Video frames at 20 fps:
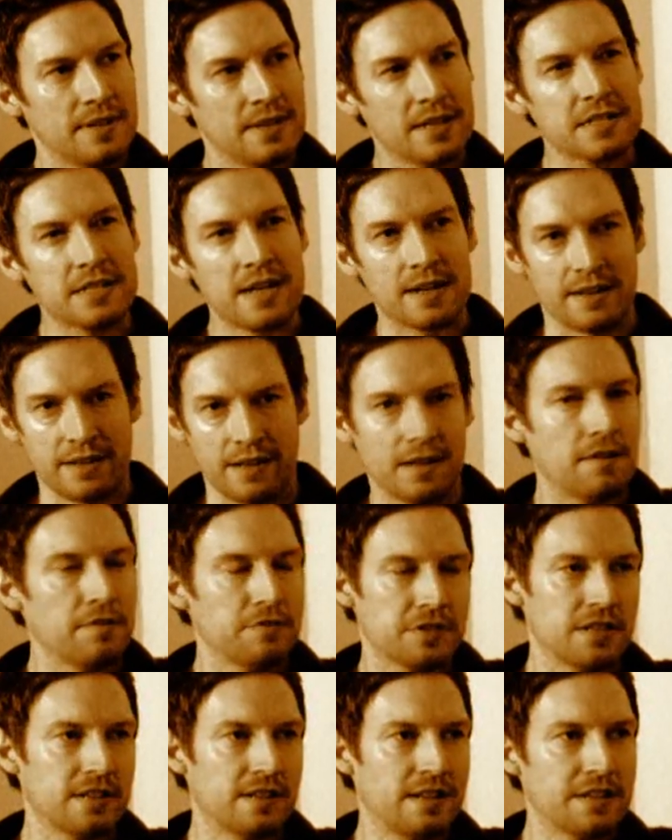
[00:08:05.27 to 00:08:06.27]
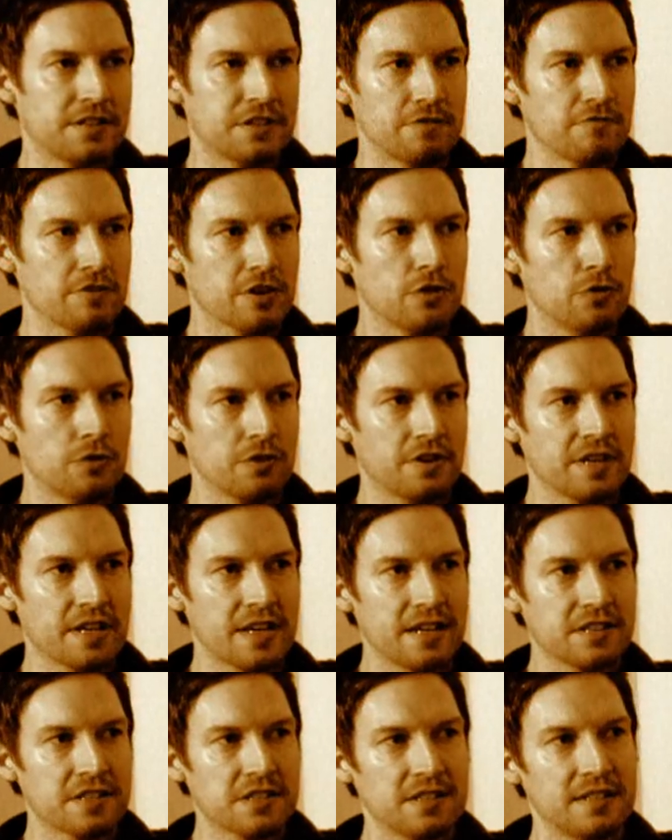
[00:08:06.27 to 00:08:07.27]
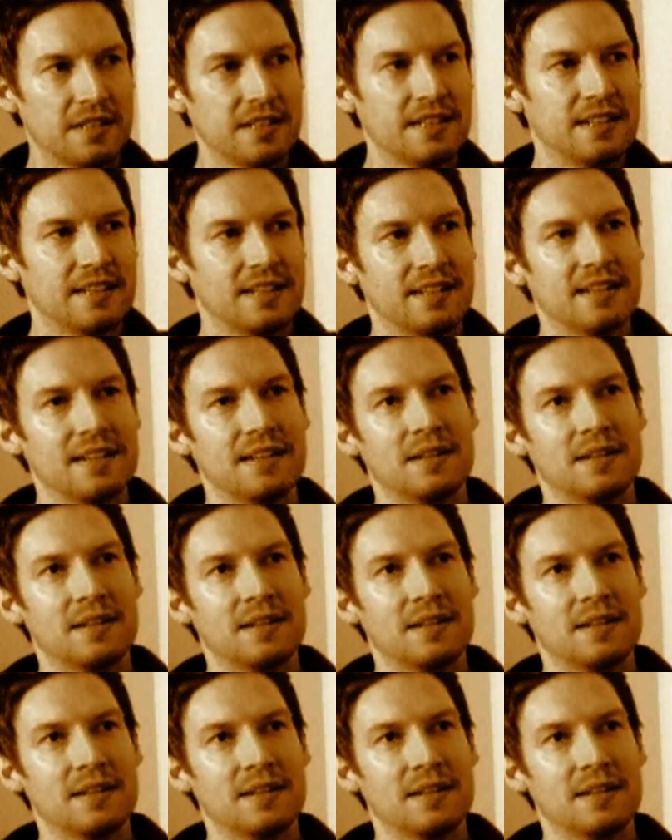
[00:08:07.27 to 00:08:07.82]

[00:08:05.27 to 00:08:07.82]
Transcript: Exactly, obviously, unless you record the gigs. Yeah.